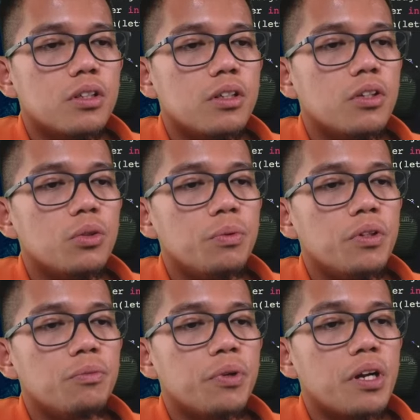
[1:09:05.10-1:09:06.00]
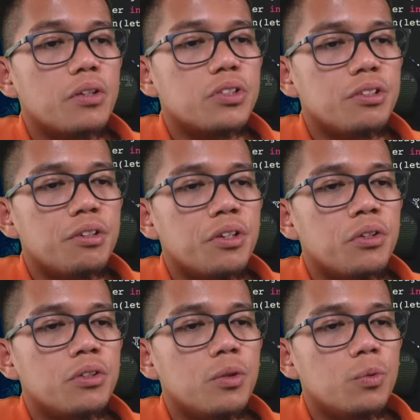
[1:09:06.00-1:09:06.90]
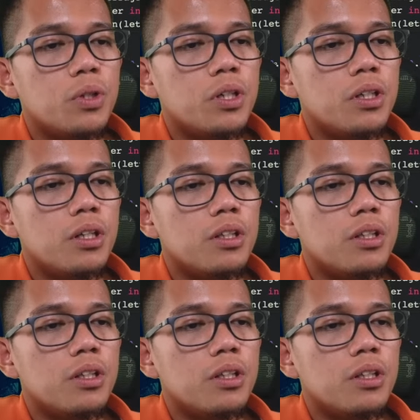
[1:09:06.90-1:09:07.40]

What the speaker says: It will be print out 0 and then 1 and